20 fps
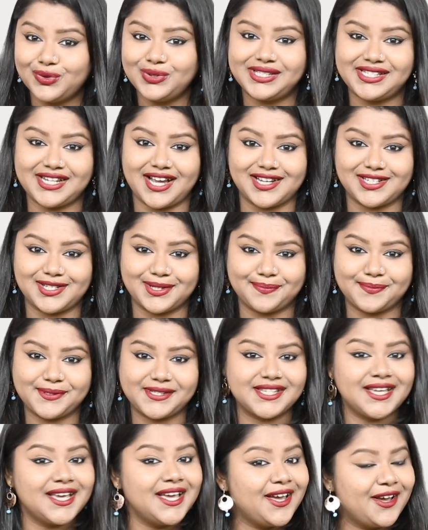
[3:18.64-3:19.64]
two
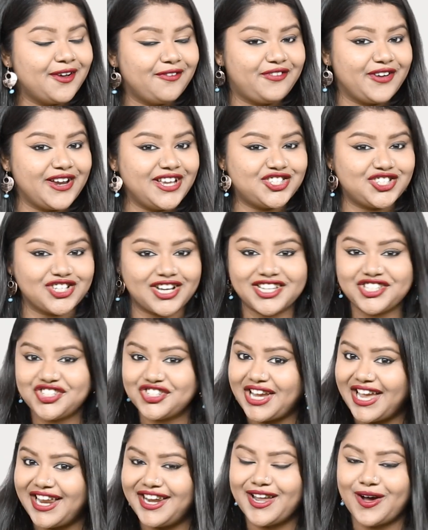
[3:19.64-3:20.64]
startups,
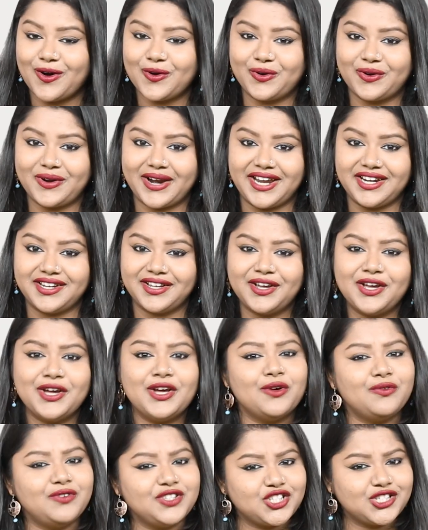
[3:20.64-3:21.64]
FreeCharge and now Cred,
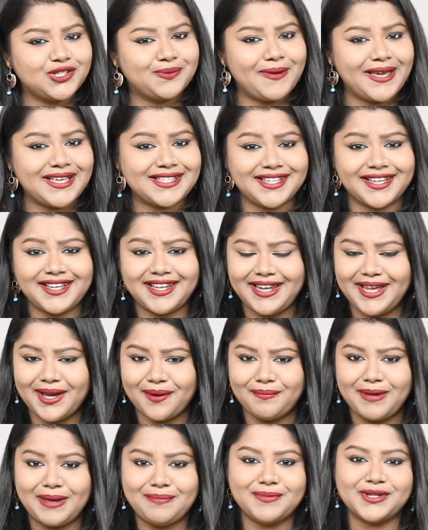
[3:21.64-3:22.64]
which is basically
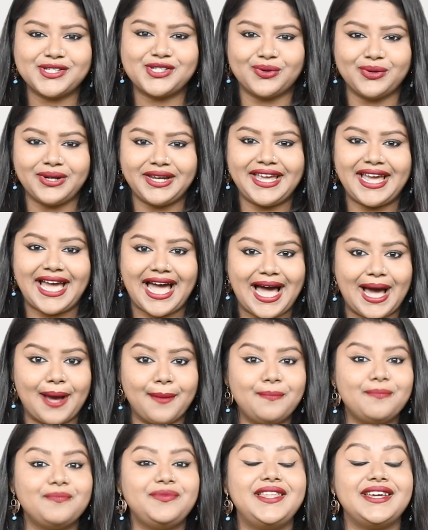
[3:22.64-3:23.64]
a members-only
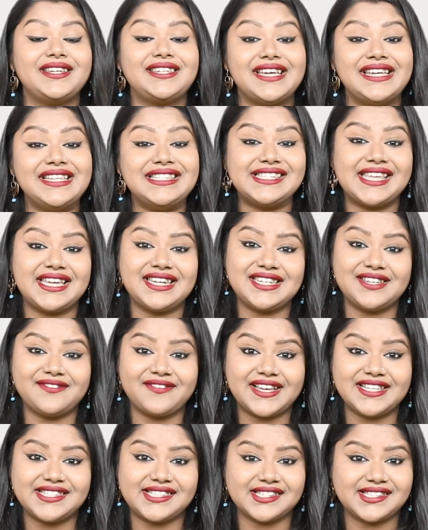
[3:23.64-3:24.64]
app that
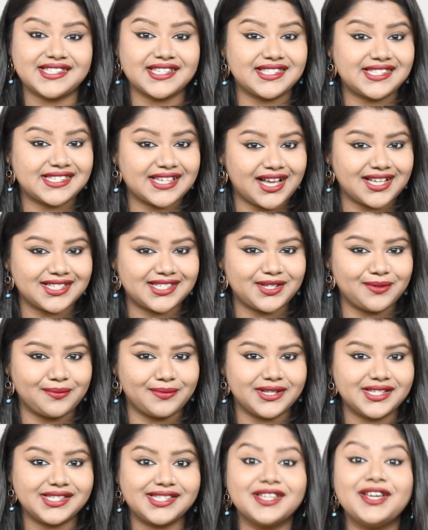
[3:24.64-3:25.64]
incentivizes its
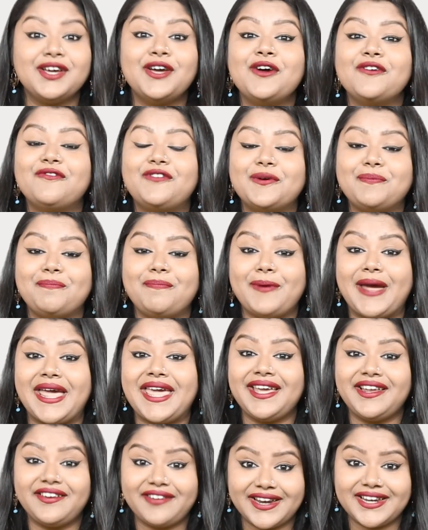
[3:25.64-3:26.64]
customers for
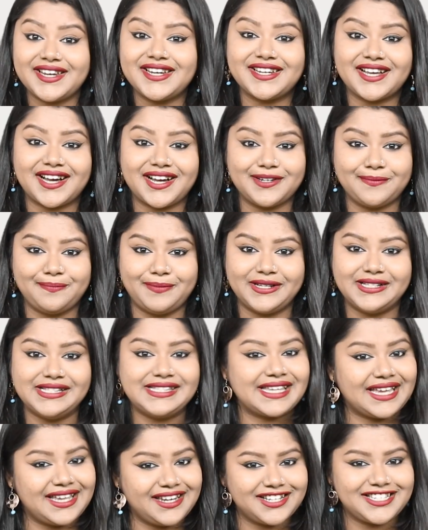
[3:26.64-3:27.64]
paying credit card
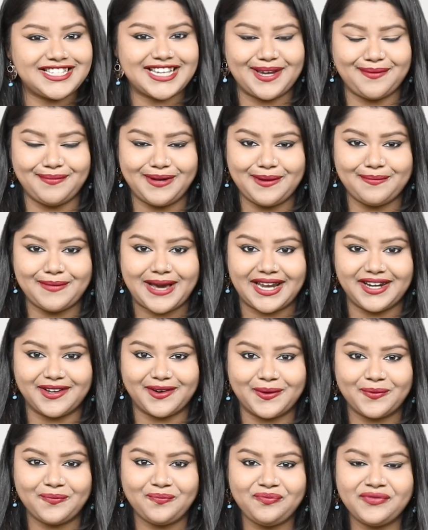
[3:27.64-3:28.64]
bills in a timely
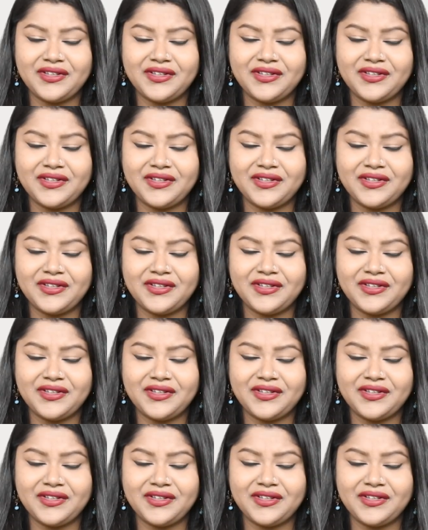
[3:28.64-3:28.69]
manner.